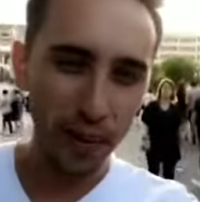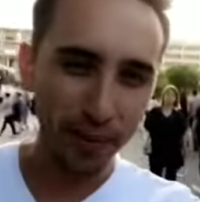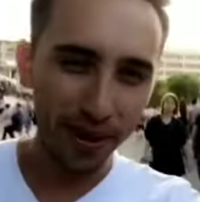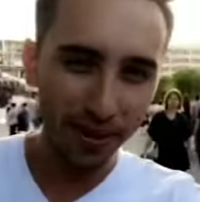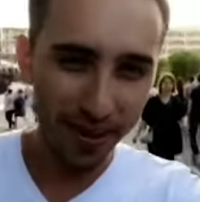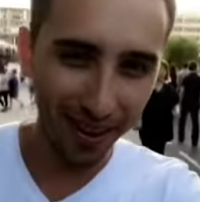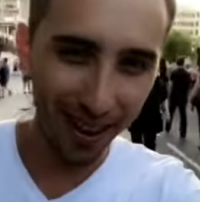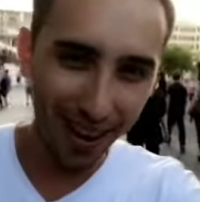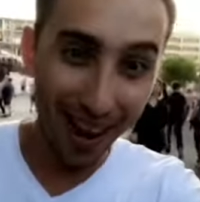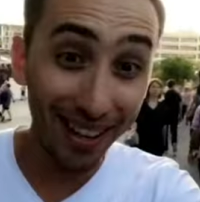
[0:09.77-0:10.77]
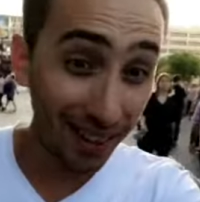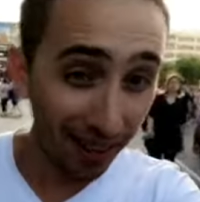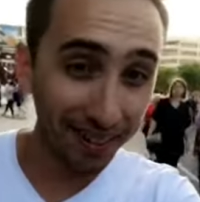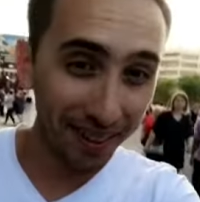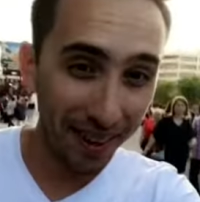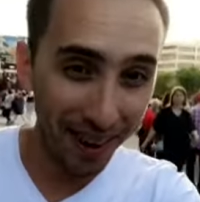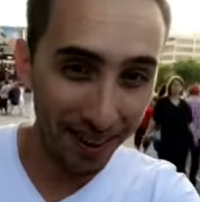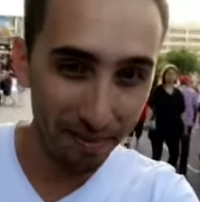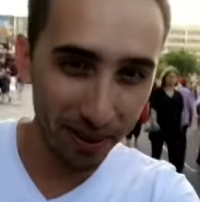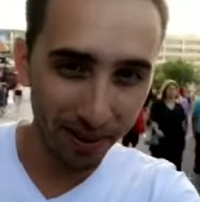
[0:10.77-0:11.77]
We're doing Adele
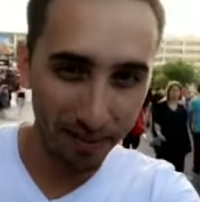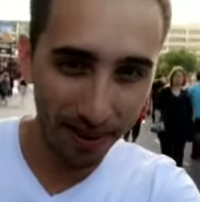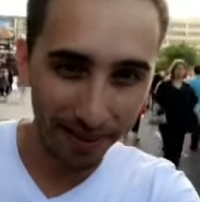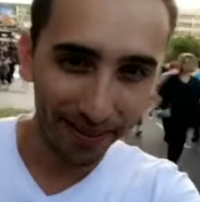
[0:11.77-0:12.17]
tonight in Brisbane.